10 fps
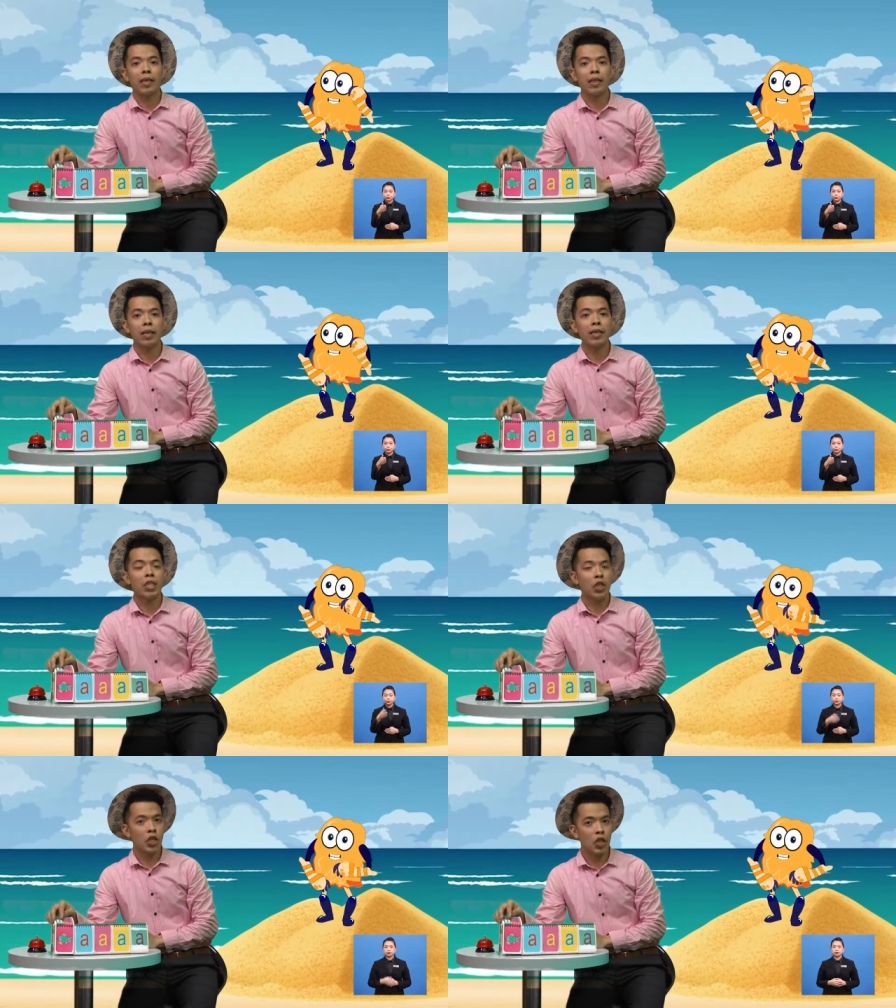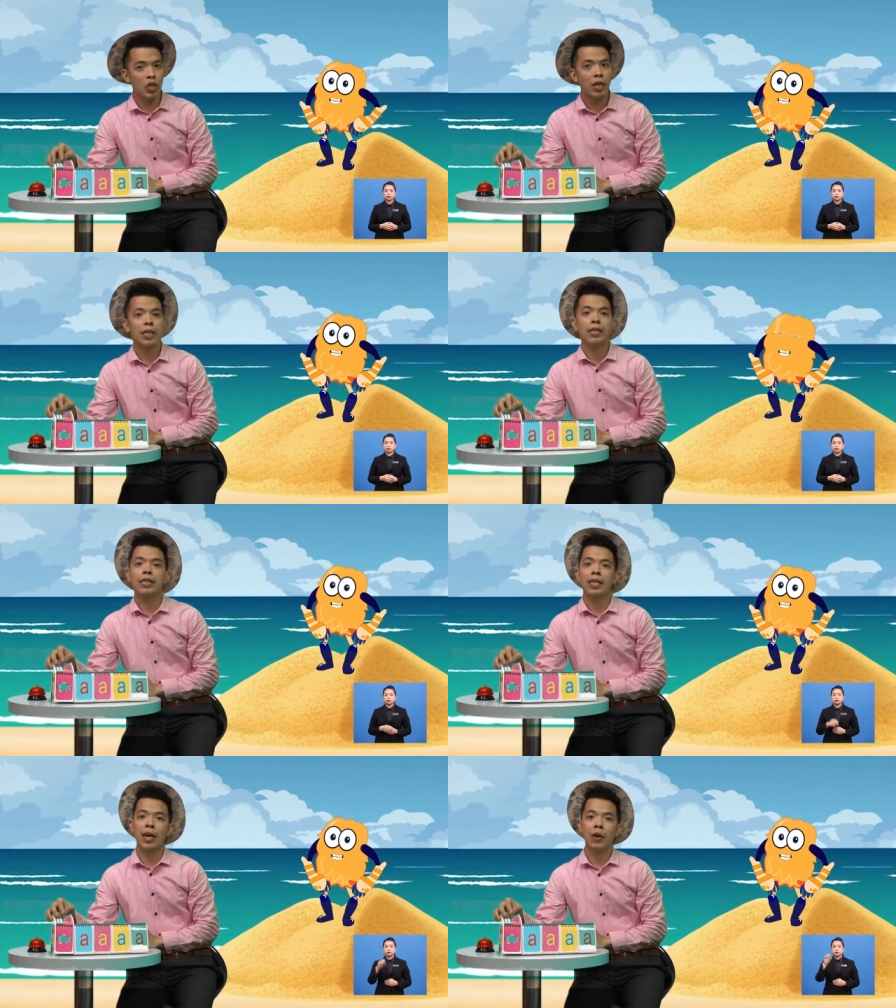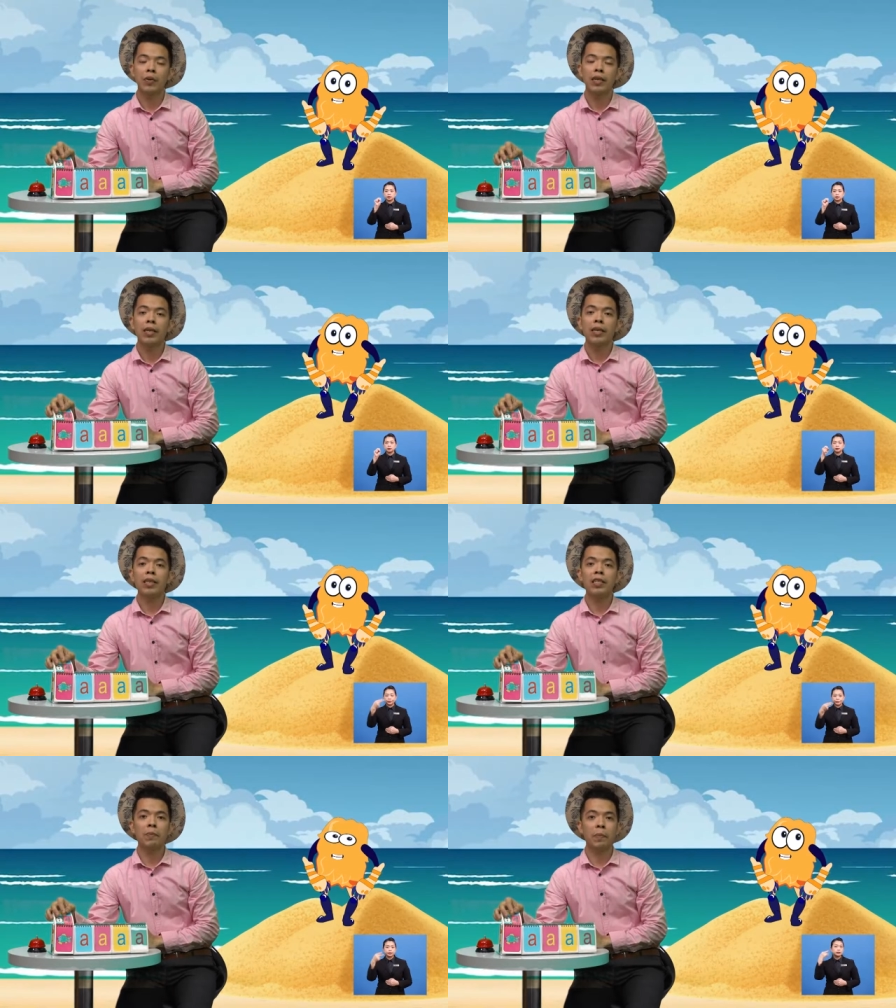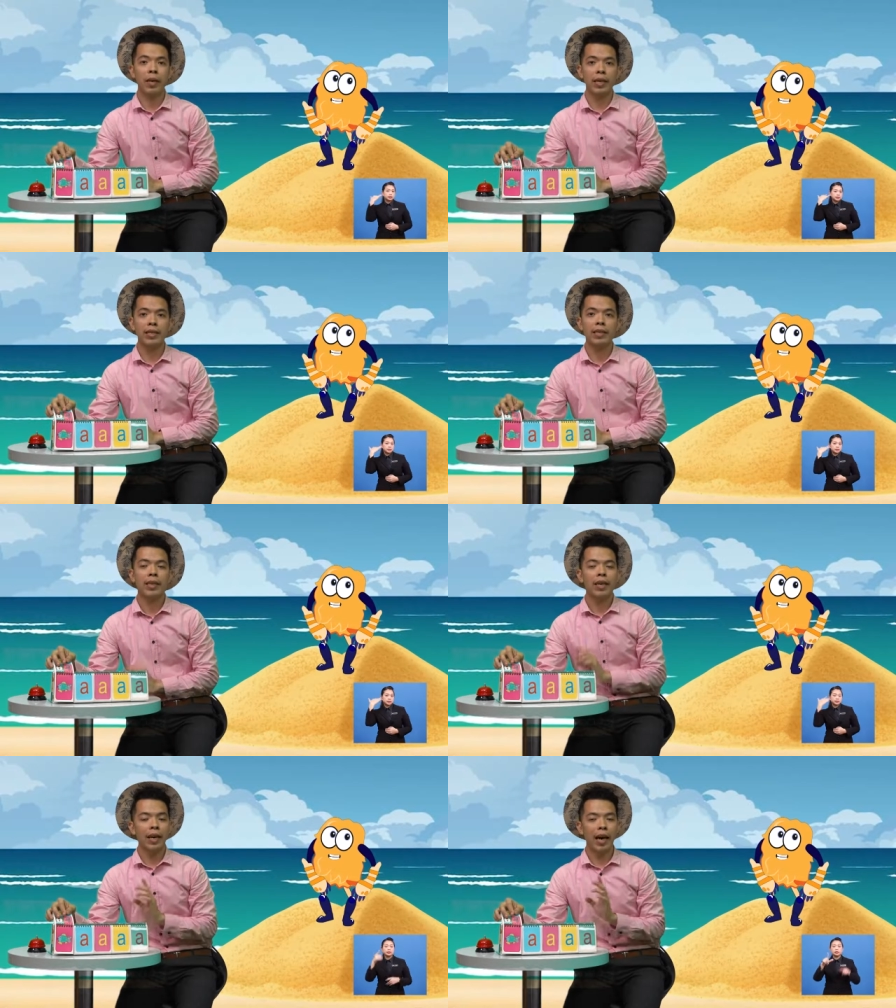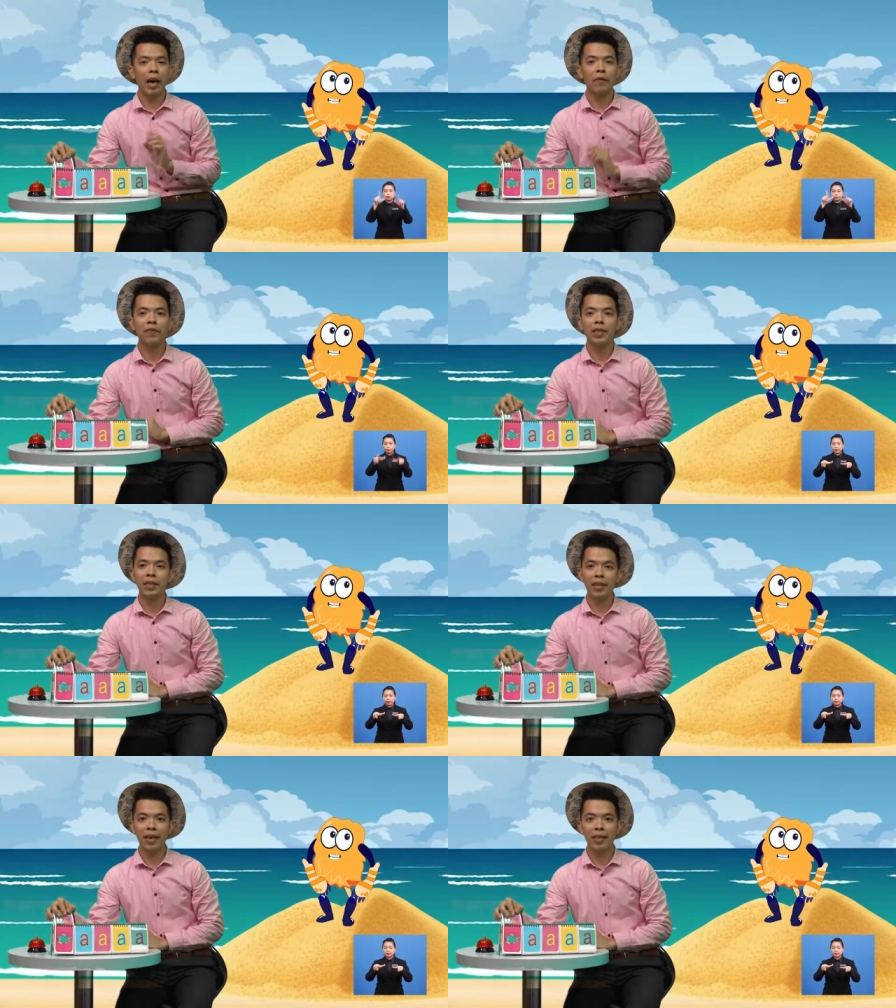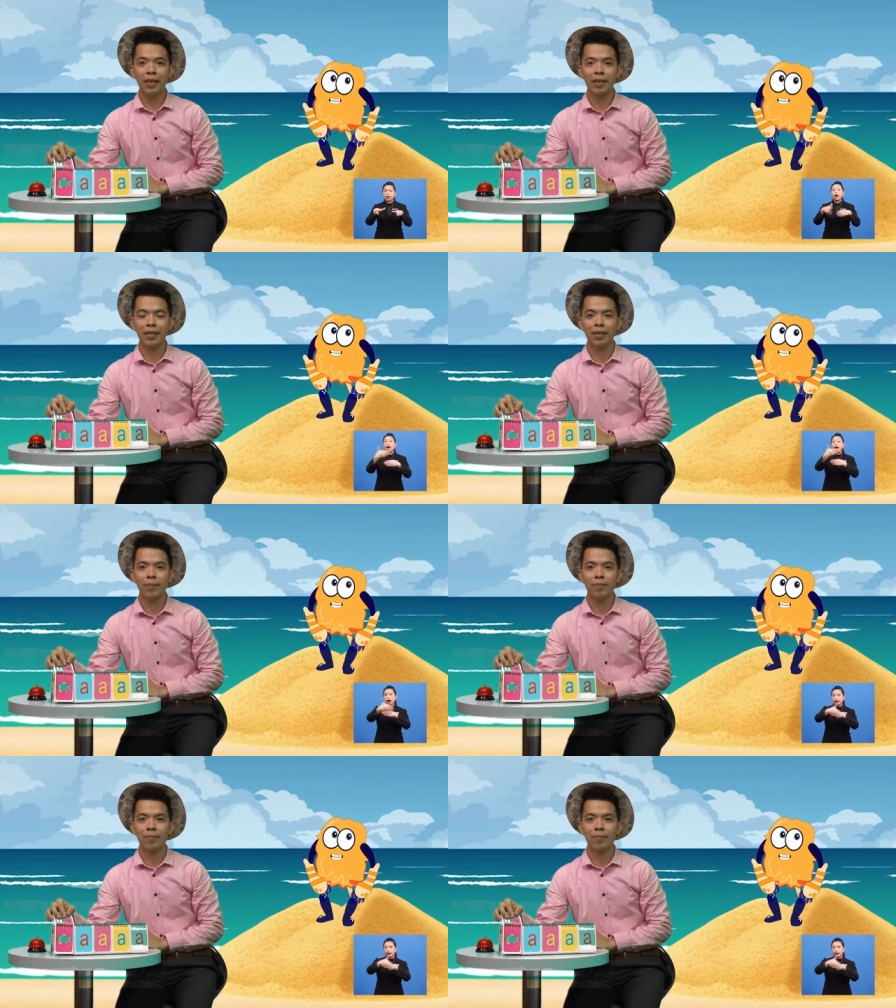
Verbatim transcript: The sh sound is placed after the others.